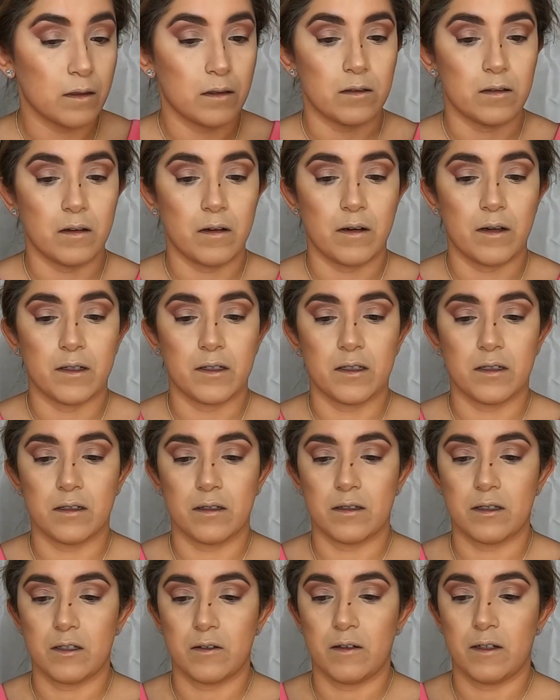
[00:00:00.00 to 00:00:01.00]
So I
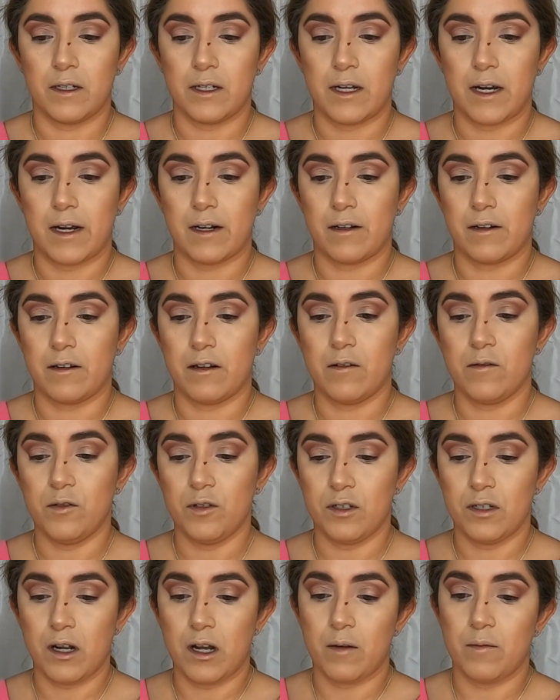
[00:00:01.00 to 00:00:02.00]
just literally got a
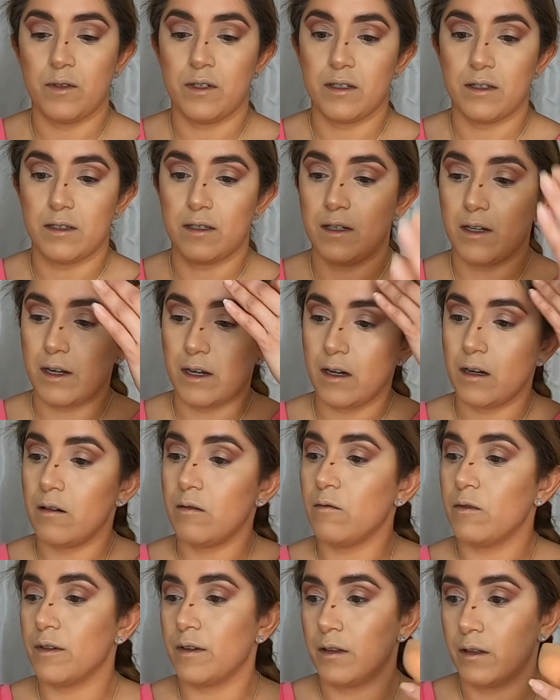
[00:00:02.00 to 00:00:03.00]
nose job just now
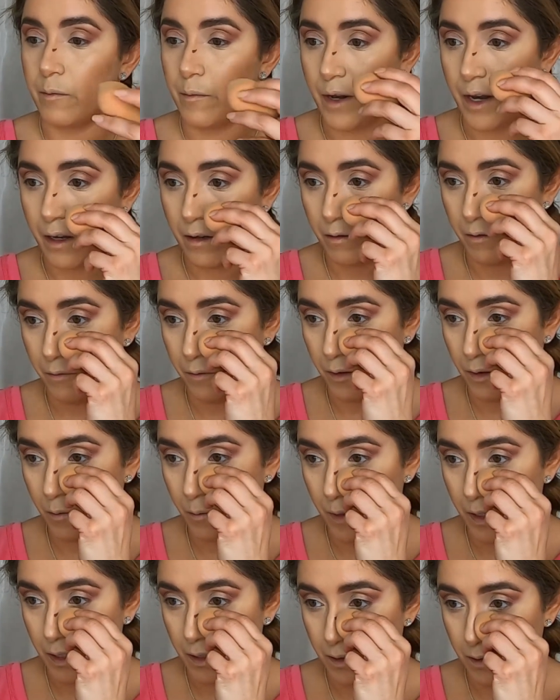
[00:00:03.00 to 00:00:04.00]
within a matter of a few
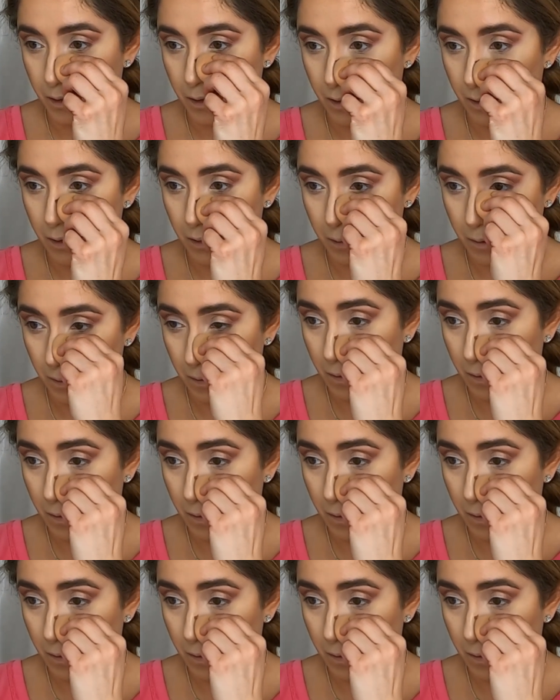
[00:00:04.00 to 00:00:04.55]
minutes.